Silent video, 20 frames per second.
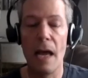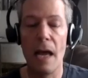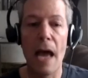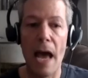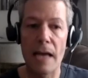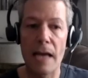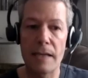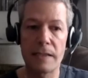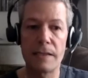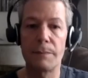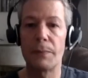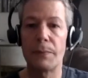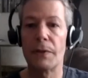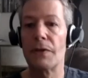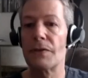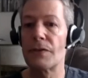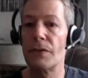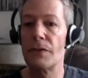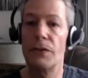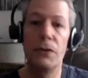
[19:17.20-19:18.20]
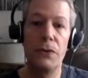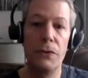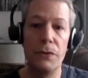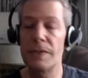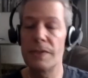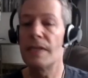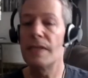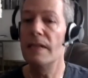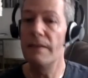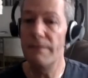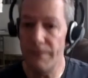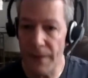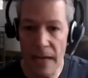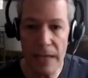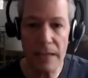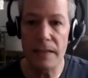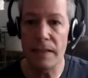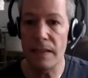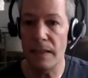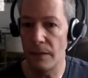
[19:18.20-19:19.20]
as the person who's
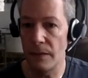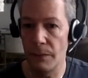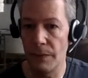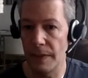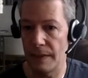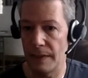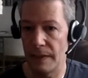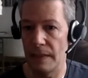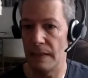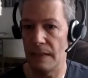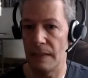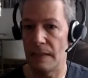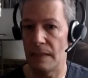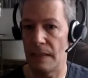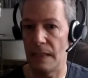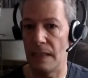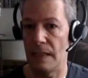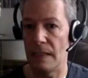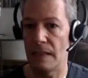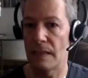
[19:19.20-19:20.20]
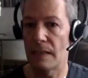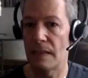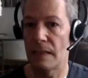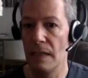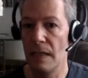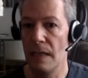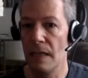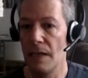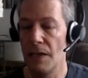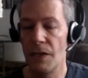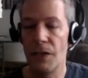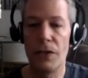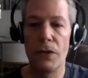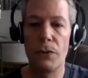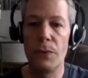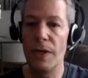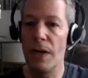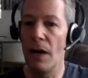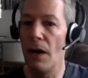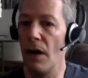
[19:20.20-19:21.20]
infected with the disease you know
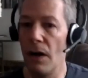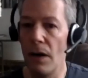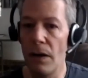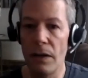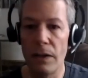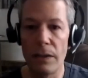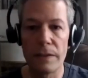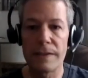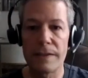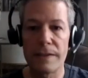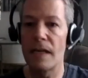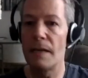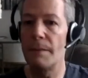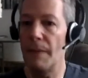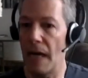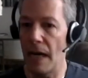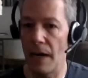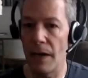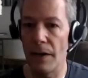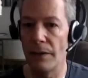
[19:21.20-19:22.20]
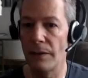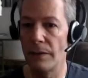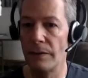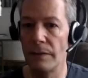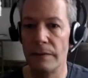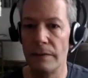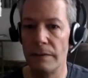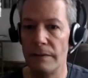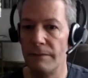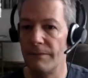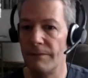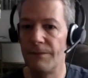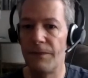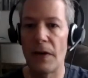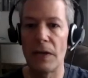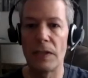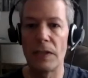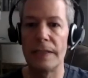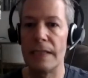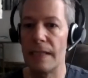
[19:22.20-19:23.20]
we all somehow
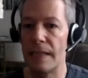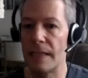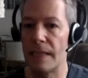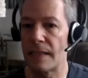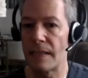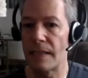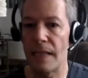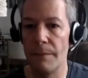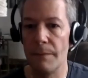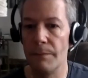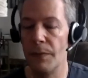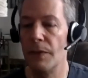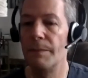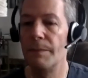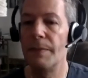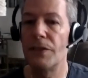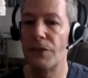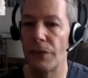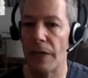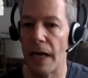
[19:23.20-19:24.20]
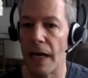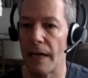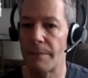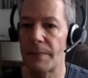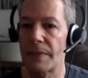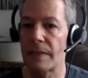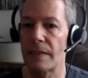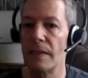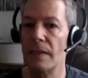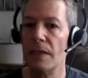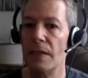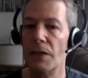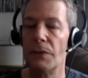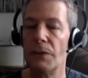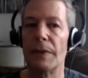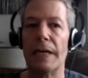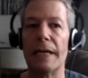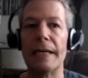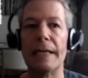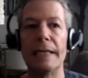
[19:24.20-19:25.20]
fall into the same booby traps
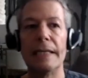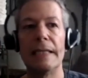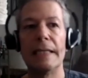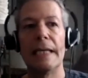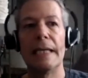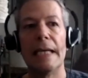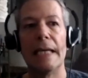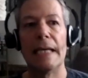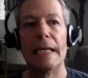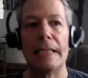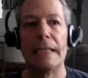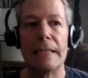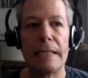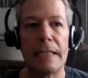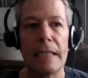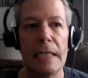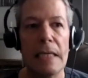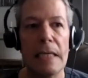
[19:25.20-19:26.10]
right and